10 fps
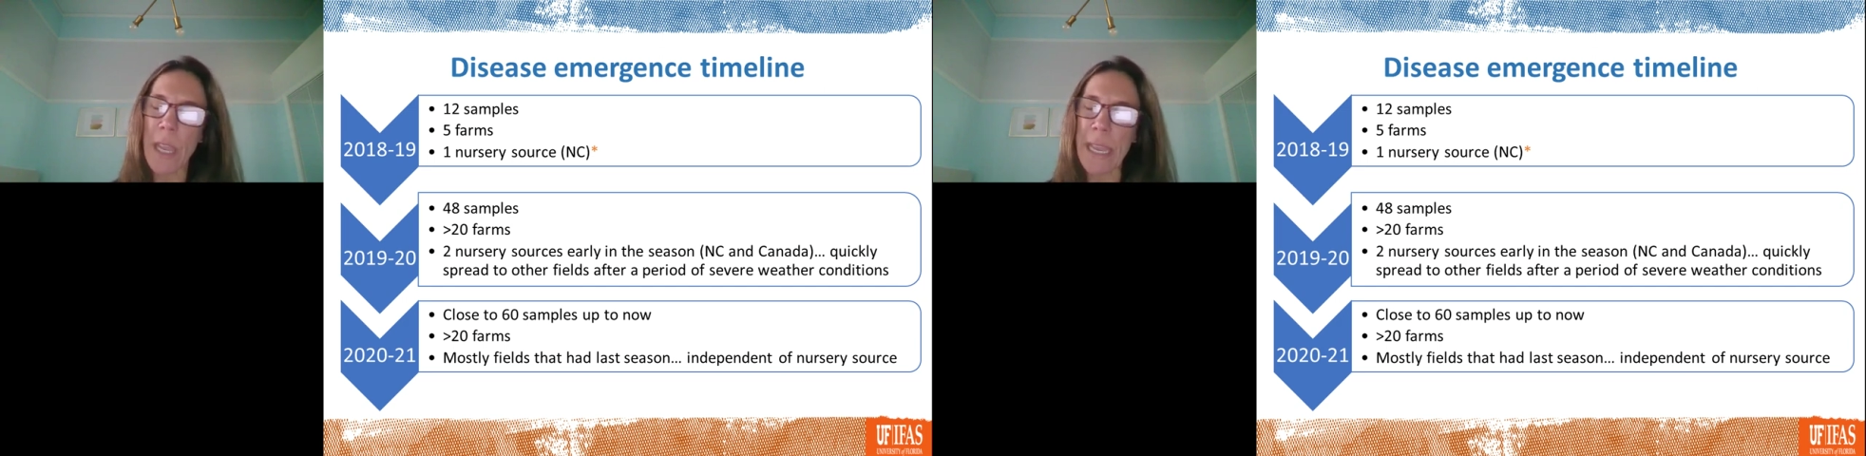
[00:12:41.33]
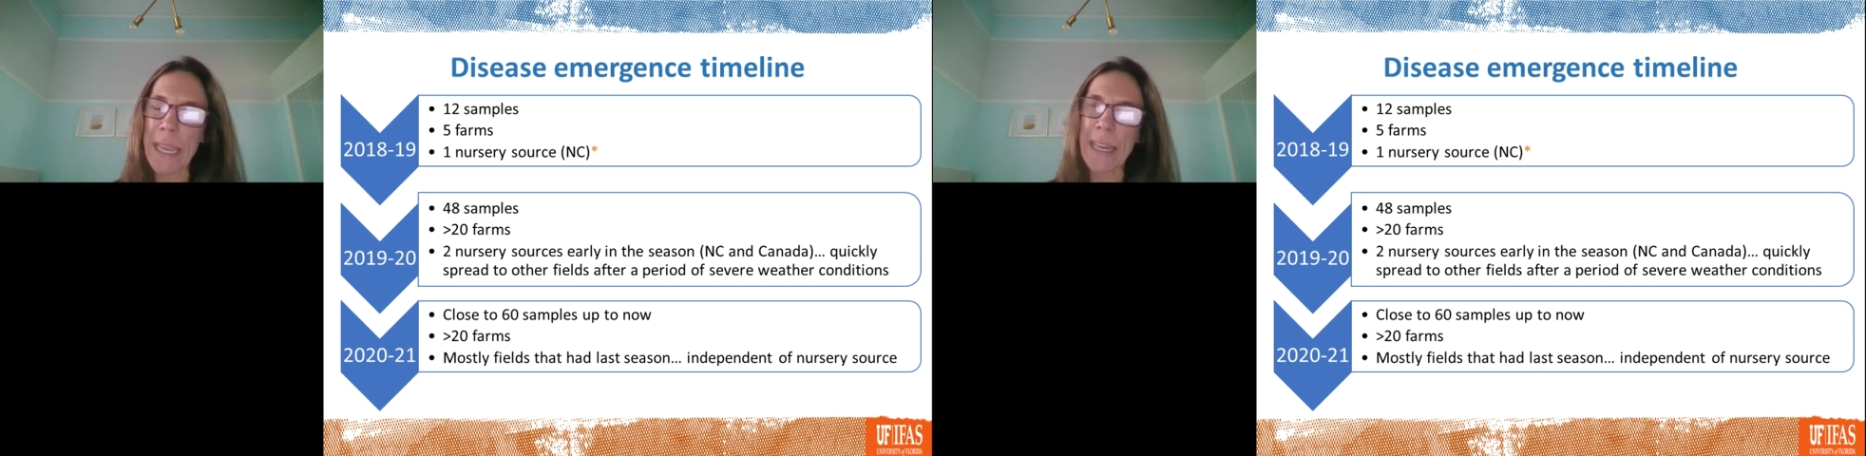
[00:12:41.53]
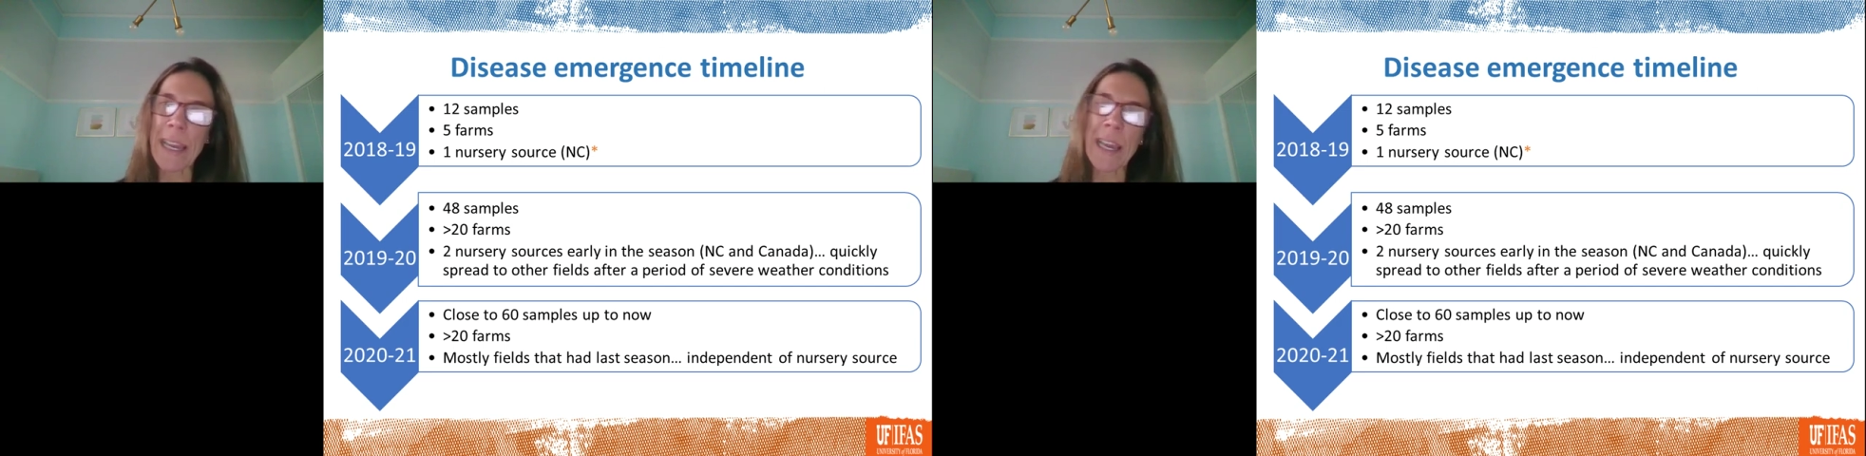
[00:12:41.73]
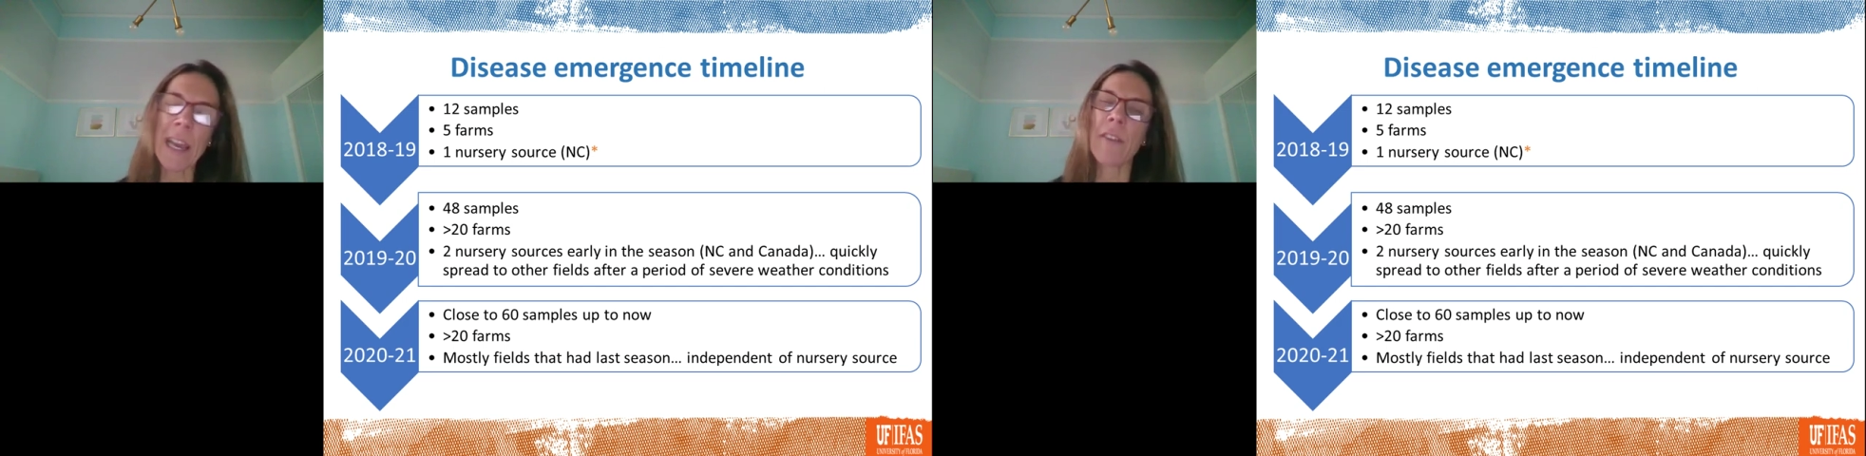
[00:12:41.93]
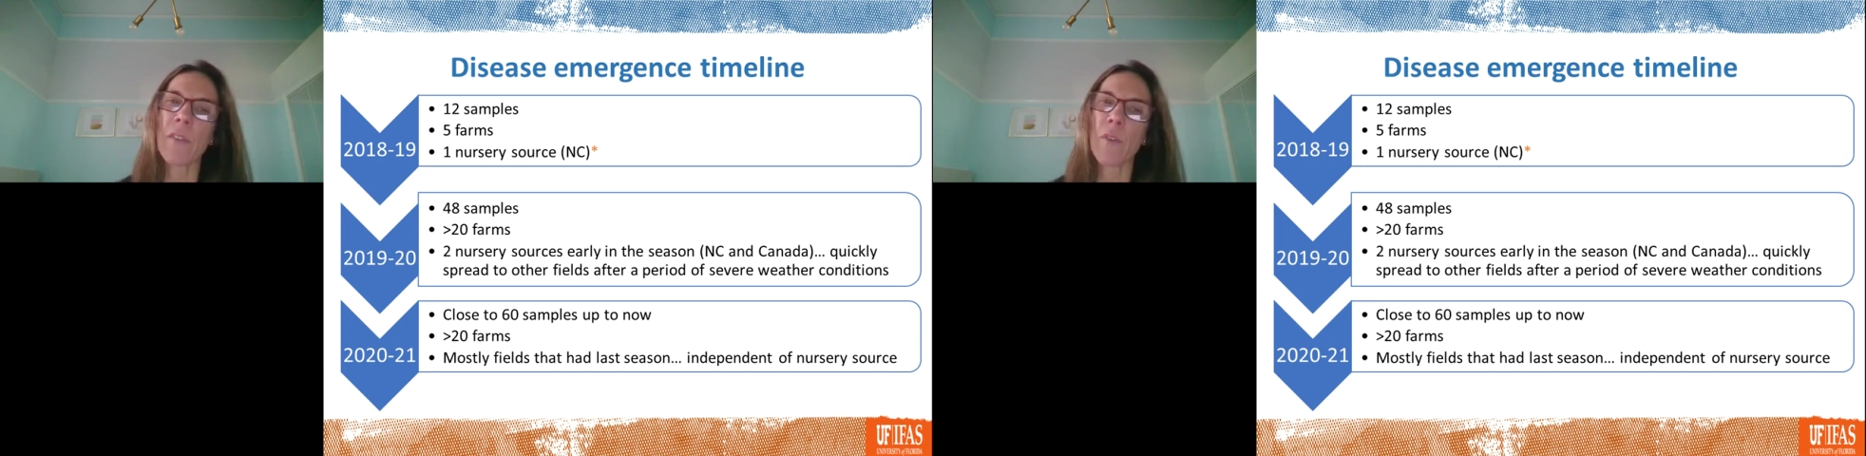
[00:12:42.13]
and I
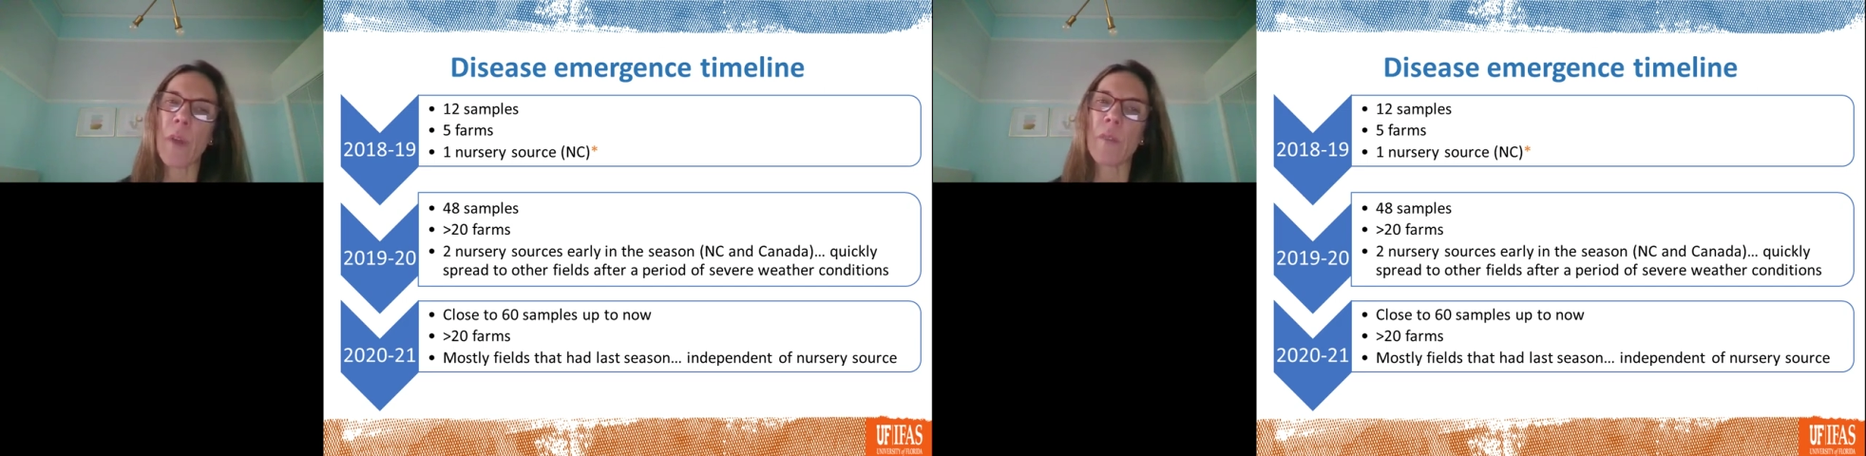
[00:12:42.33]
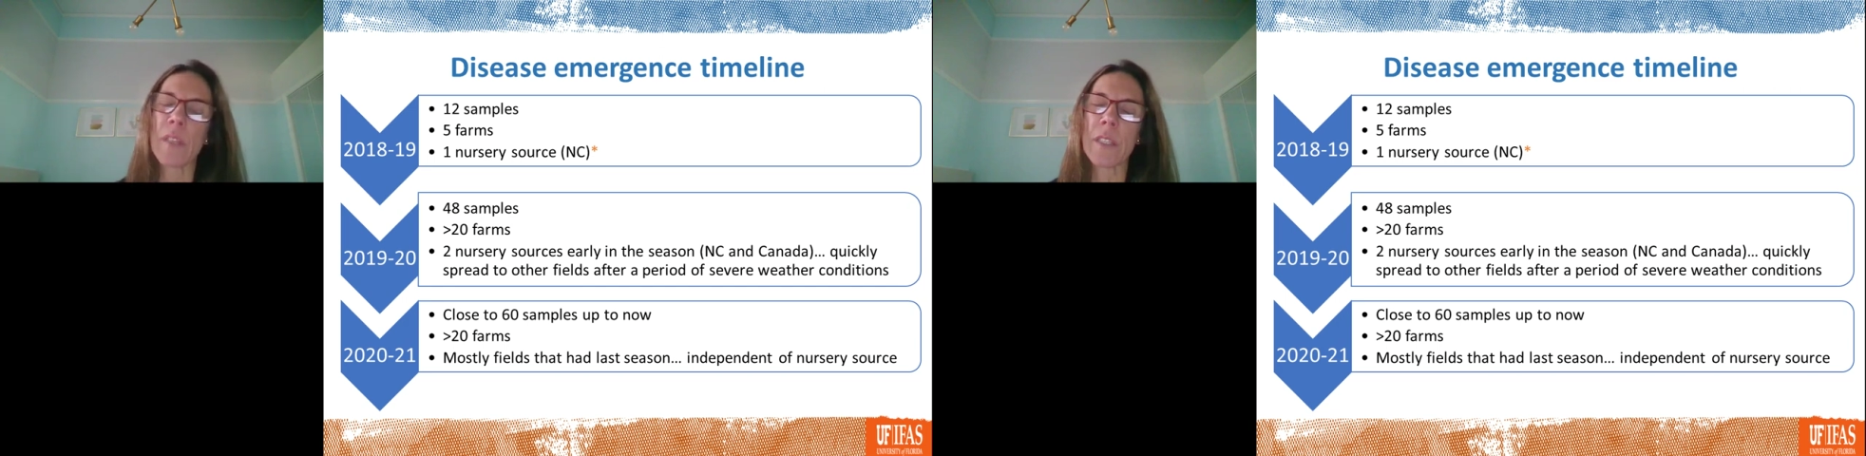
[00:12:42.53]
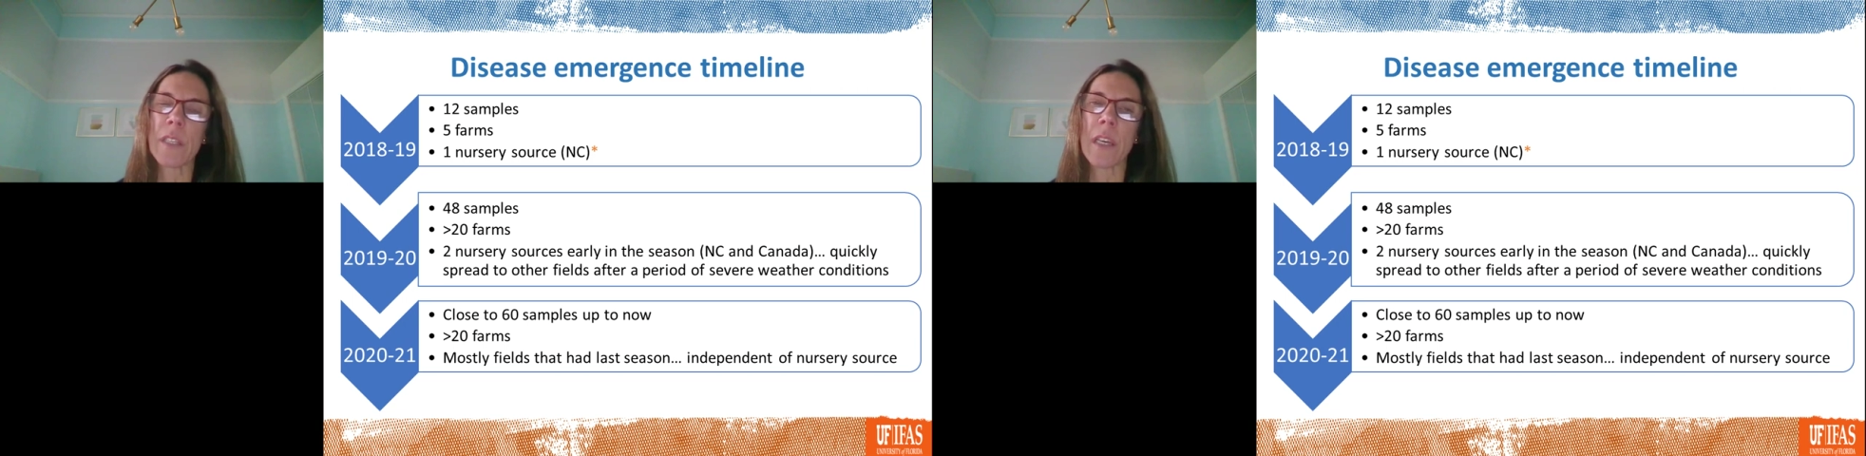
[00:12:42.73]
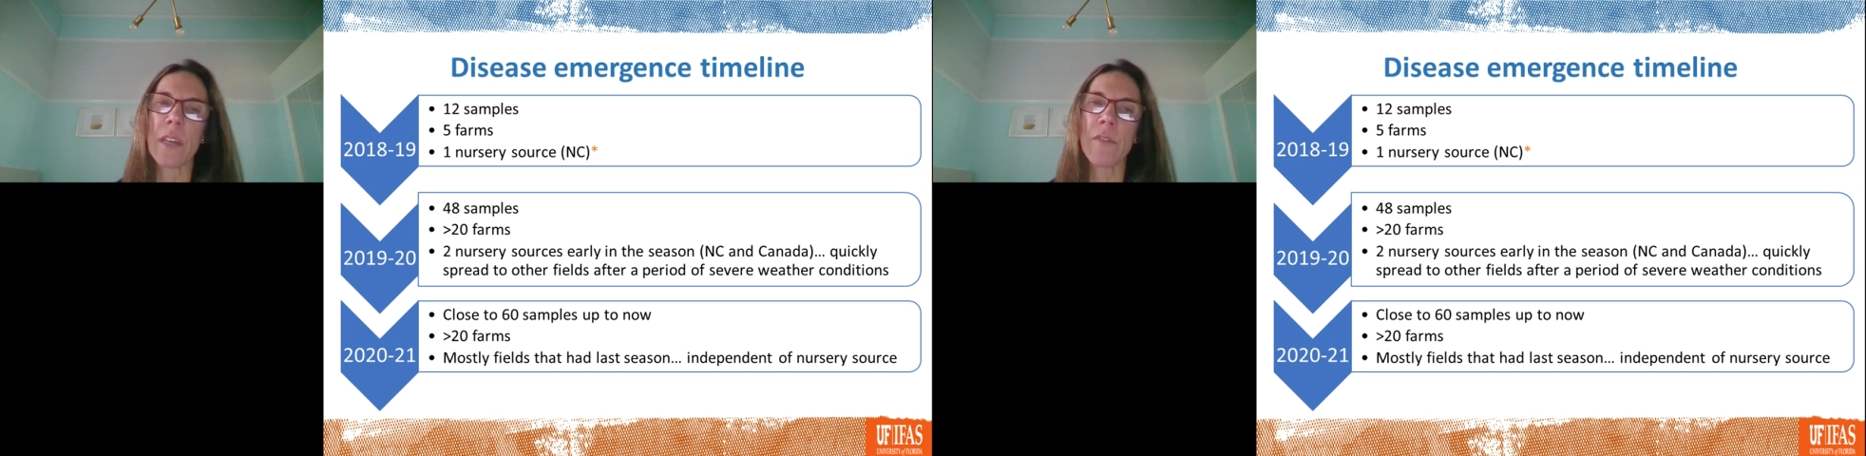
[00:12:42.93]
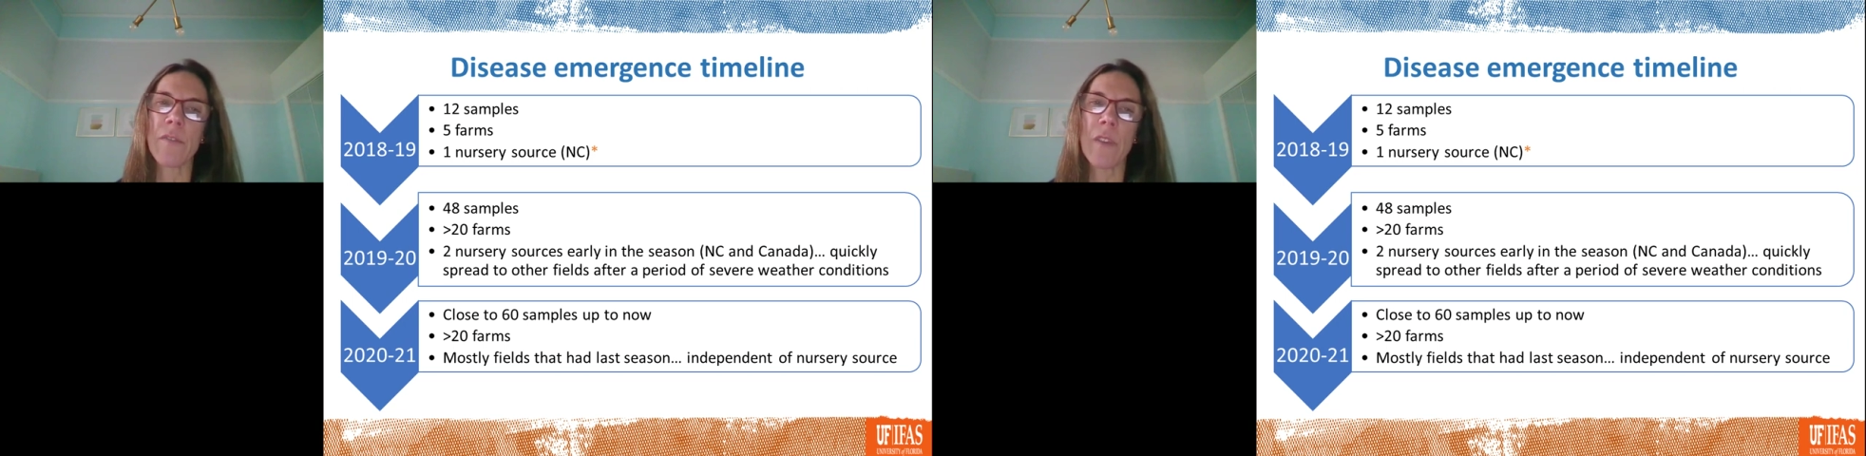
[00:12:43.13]
have already received